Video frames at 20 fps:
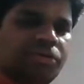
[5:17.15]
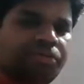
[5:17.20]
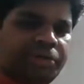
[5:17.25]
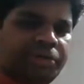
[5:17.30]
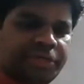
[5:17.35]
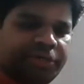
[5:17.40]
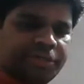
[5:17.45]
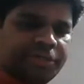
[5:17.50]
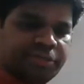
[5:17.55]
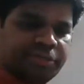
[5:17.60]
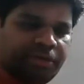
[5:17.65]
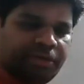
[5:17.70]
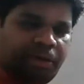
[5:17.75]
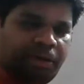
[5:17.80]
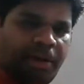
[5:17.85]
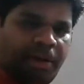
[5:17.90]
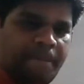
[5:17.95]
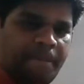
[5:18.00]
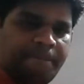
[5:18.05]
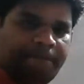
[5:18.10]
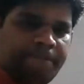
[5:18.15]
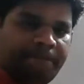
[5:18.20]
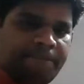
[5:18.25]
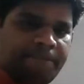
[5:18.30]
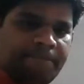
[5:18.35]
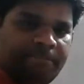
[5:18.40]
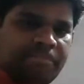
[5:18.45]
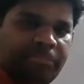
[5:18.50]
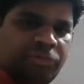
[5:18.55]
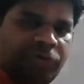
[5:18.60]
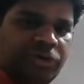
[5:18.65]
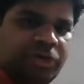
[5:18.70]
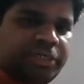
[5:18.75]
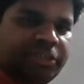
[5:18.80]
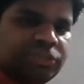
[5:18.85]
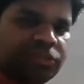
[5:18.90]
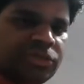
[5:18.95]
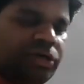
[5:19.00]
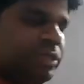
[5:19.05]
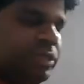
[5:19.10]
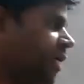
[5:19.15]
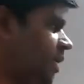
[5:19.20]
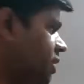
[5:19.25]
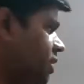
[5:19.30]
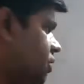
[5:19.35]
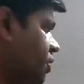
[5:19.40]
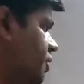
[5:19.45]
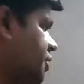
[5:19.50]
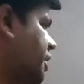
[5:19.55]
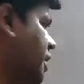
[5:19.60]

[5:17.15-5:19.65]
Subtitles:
operator. All right, it's called del or